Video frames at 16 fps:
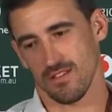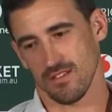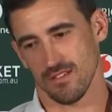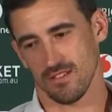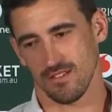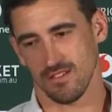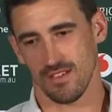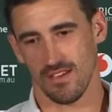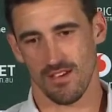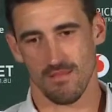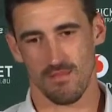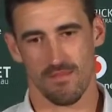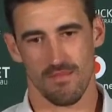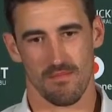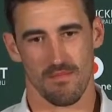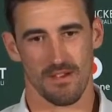So, yeah,
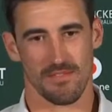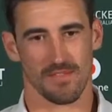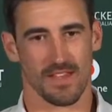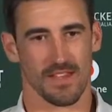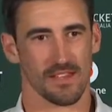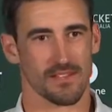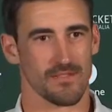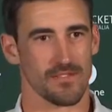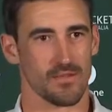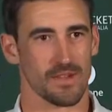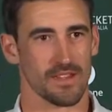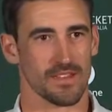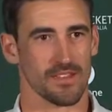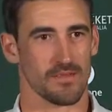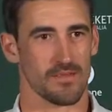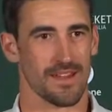I might have taken a few
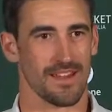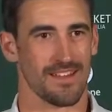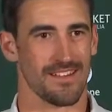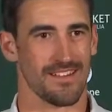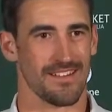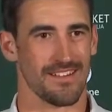wickets, but